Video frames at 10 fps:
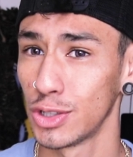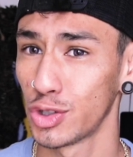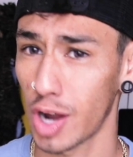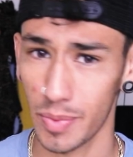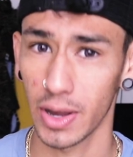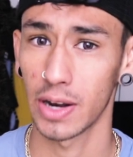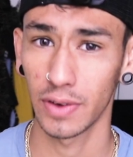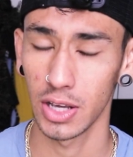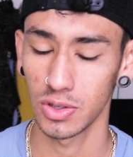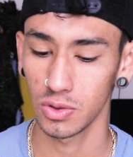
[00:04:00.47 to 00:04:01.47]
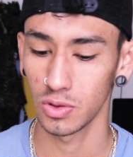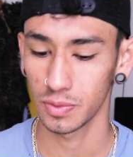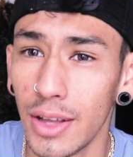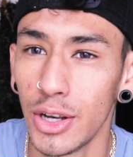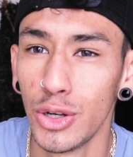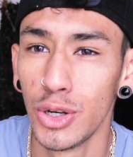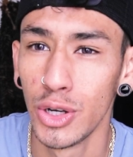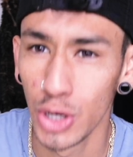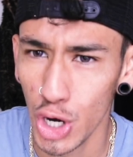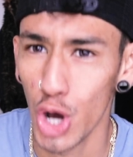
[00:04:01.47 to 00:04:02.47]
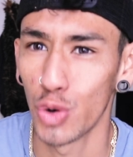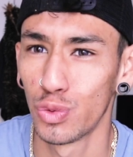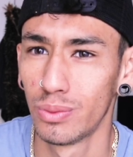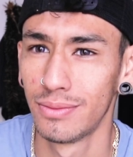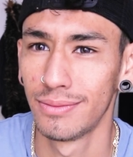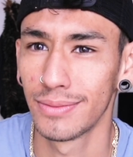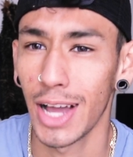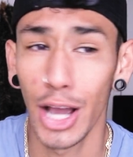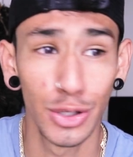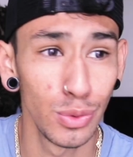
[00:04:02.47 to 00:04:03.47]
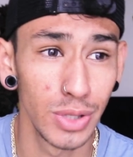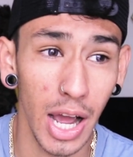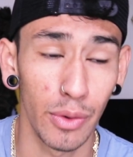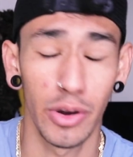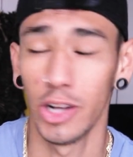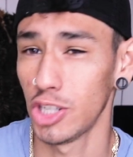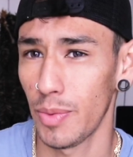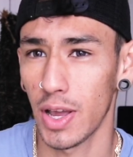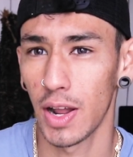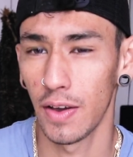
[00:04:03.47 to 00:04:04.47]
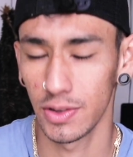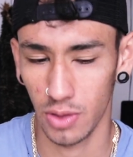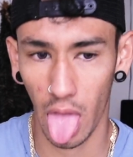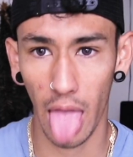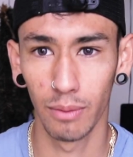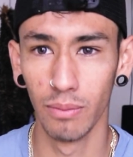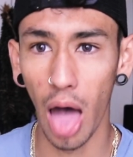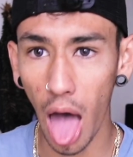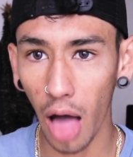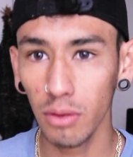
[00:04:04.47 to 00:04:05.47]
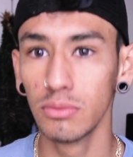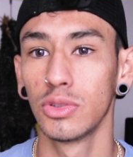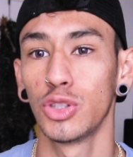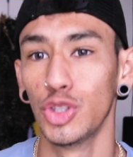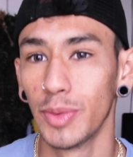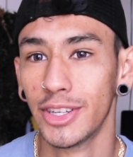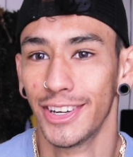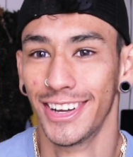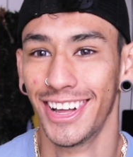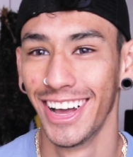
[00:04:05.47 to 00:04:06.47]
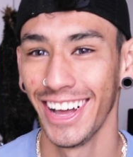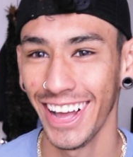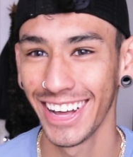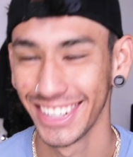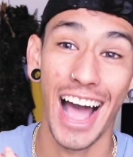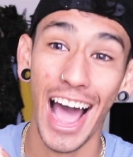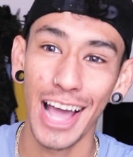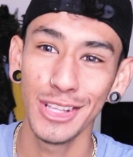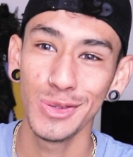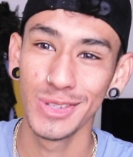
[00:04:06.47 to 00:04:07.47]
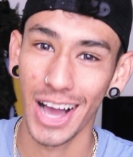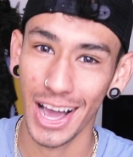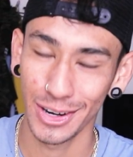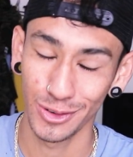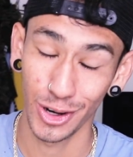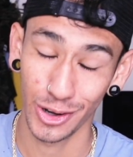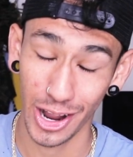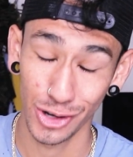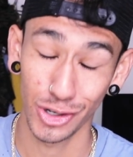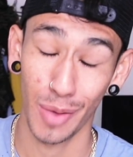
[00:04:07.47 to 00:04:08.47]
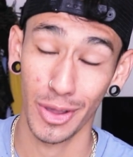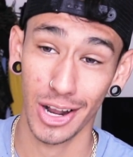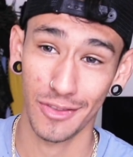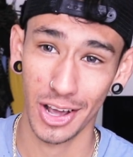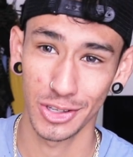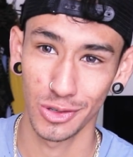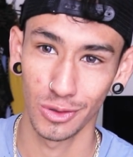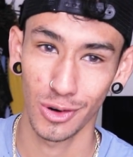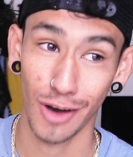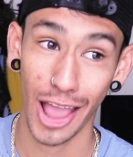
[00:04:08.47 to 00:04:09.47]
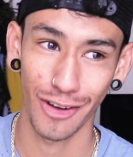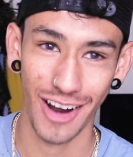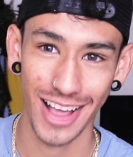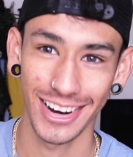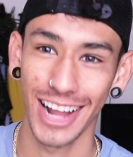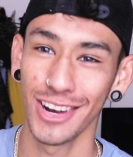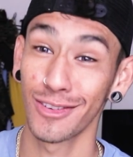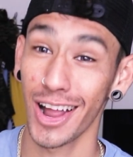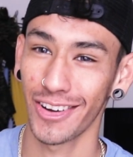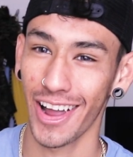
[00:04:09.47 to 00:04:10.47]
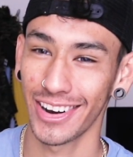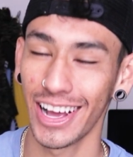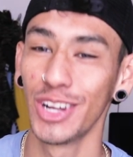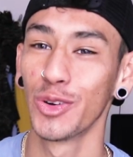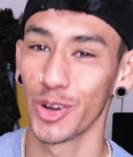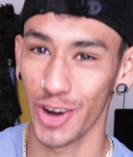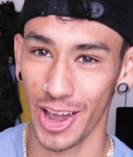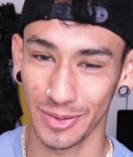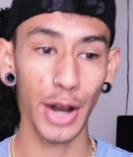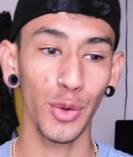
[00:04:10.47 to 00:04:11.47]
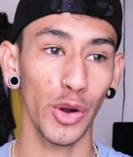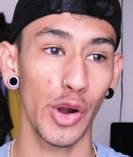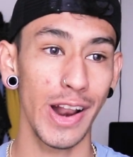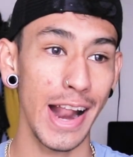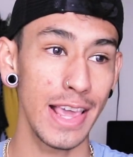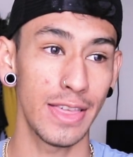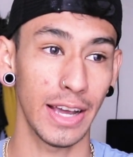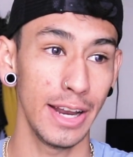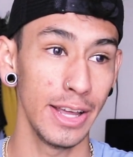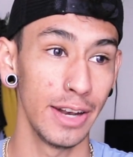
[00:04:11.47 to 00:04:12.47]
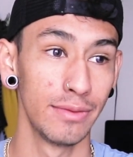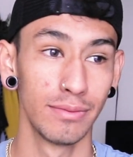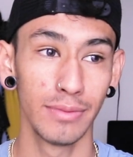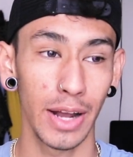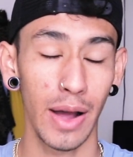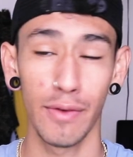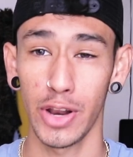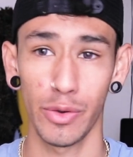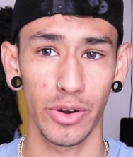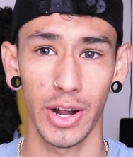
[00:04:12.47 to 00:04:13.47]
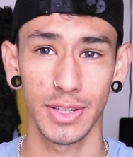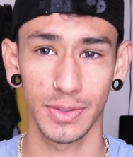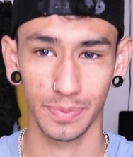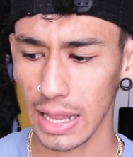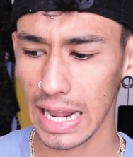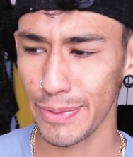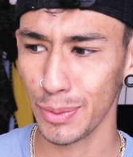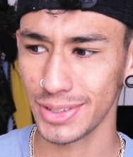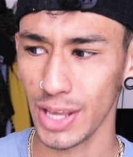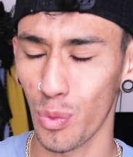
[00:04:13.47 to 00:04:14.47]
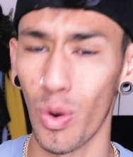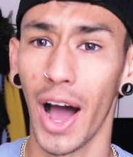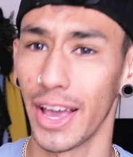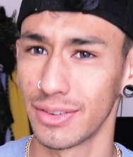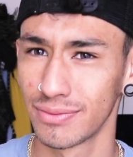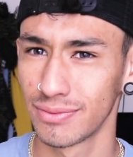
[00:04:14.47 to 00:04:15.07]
dropping out of high school? No. I do not regret dropping out of high school. Excuse me. I do not regret dropping out of high school. Regret. I don't regret. I don't regret anything I did. I don't have any regrets. But a lot of people say, why?